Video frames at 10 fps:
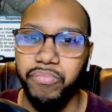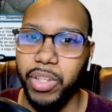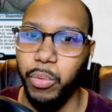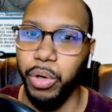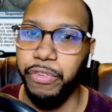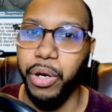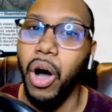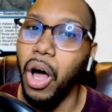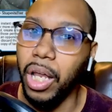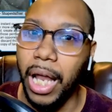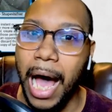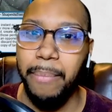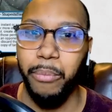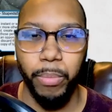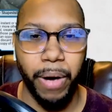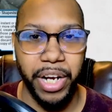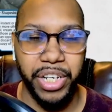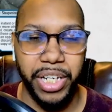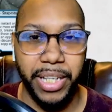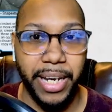will feel a lot more punishing
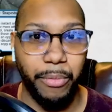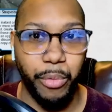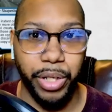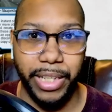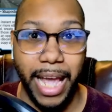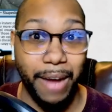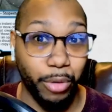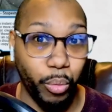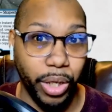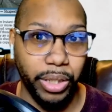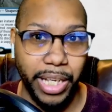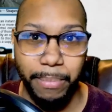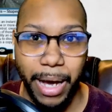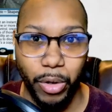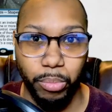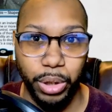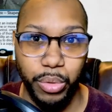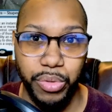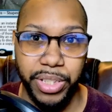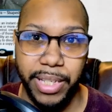than it really ever will in mono blue,
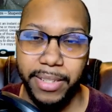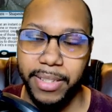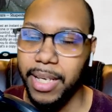since